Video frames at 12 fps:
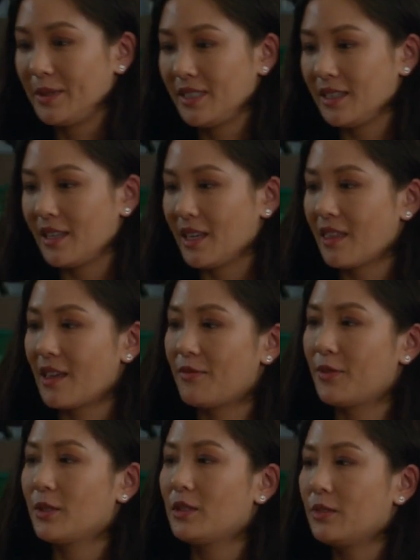was singing that
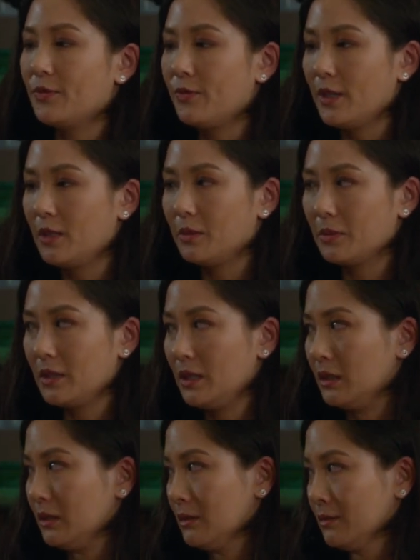for it to feel
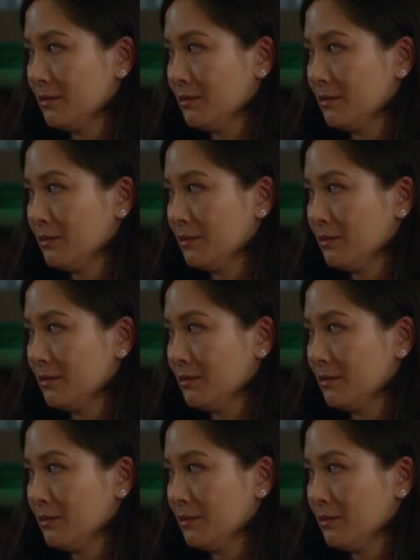real.